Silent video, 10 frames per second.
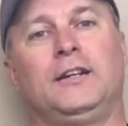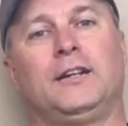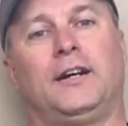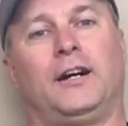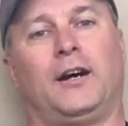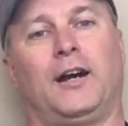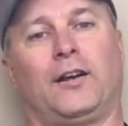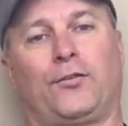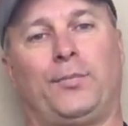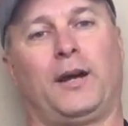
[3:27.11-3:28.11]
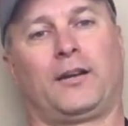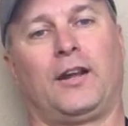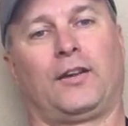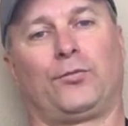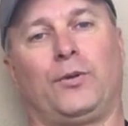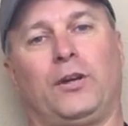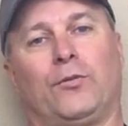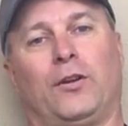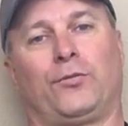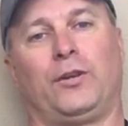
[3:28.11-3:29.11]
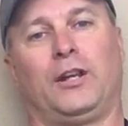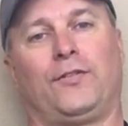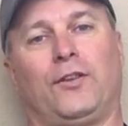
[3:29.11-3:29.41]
I expect next week, once we get